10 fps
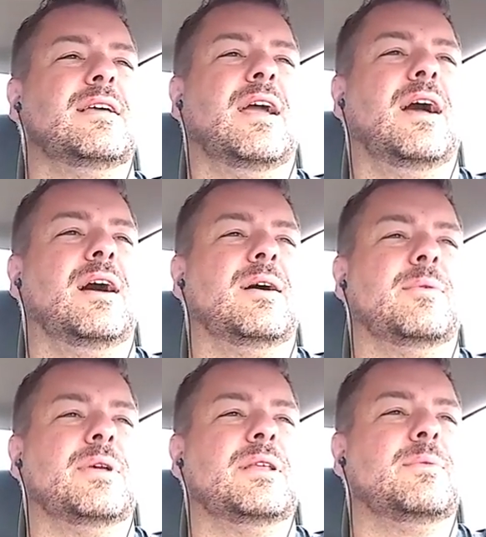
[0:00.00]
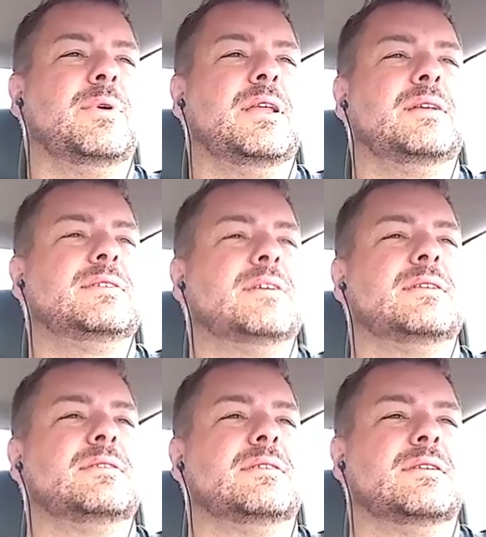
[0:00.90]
Yeah, we need to